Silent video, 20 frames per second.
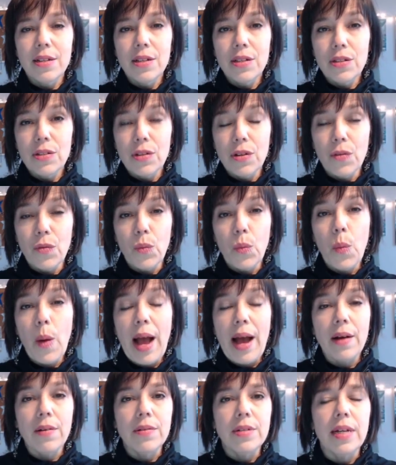sort of
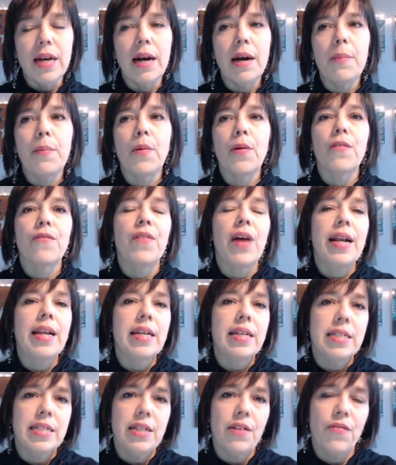wound up or finding
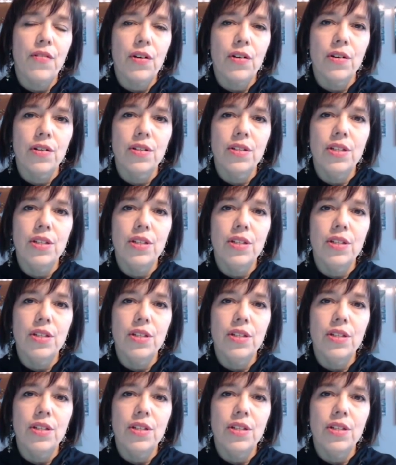it difficult